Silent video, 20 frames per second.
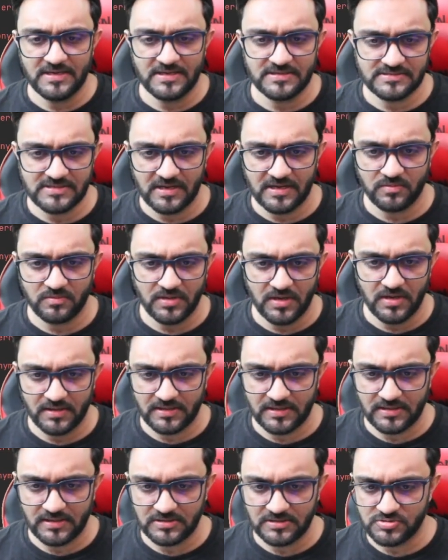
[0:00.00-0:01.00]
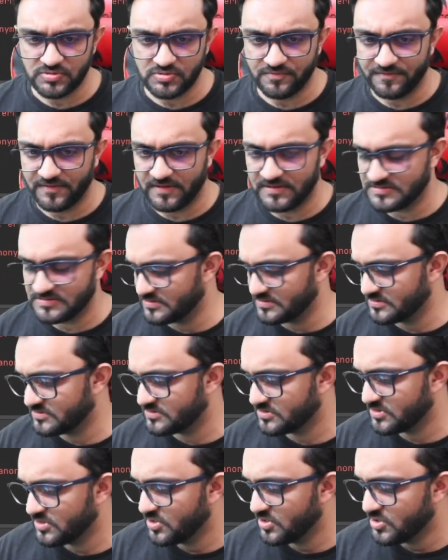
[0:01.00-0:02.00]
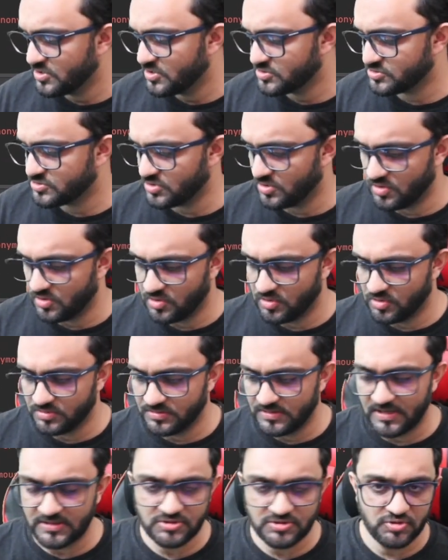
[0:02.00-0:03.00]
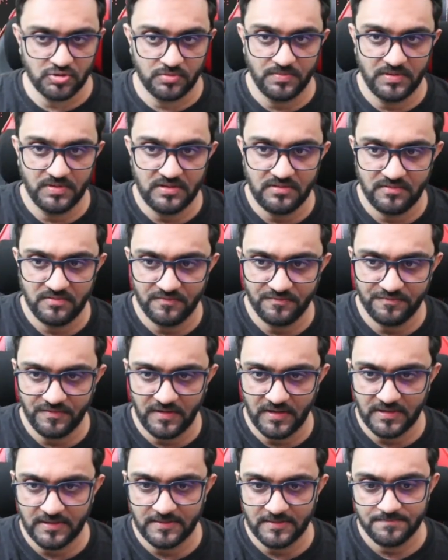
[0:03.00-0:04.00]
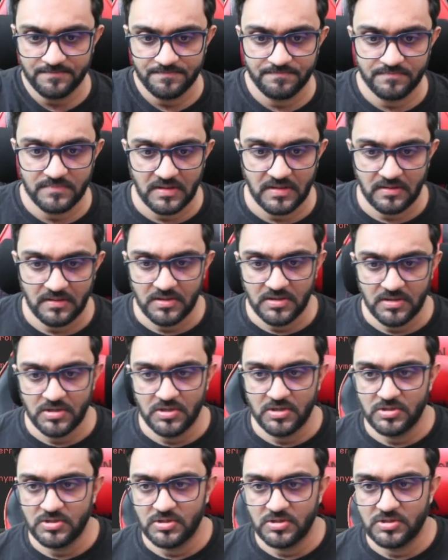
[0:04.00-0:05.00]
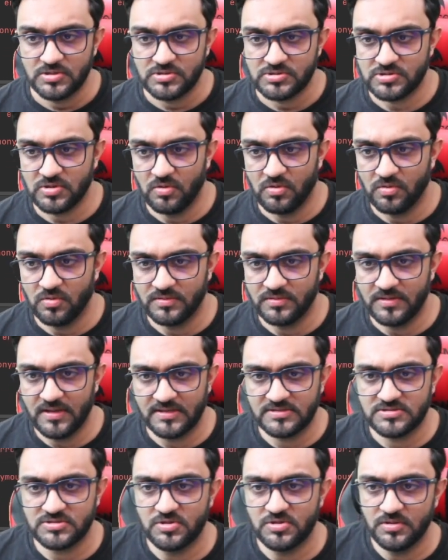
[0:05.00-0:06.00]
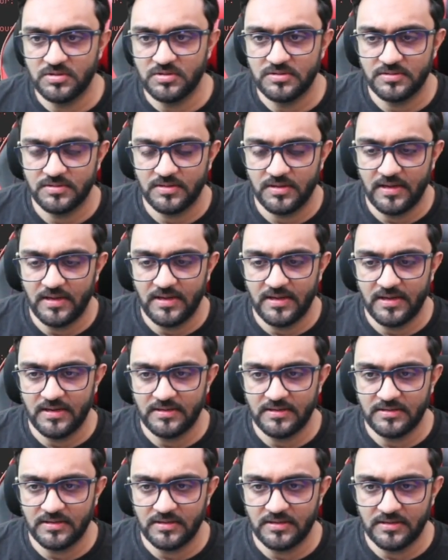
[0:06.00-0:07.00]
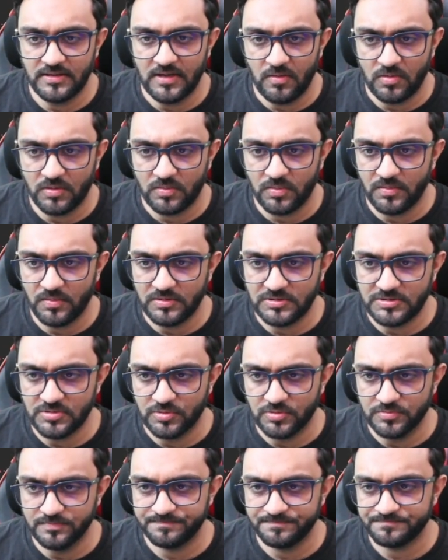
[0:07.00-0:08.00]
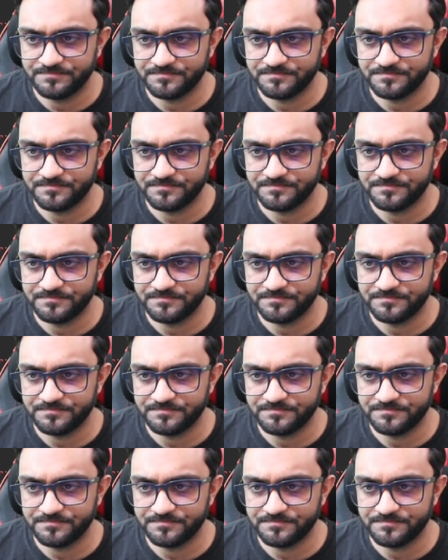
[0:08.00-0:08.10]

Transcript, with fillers: is that we are getting two faces, so that should be fine. So that's good. And now what we will do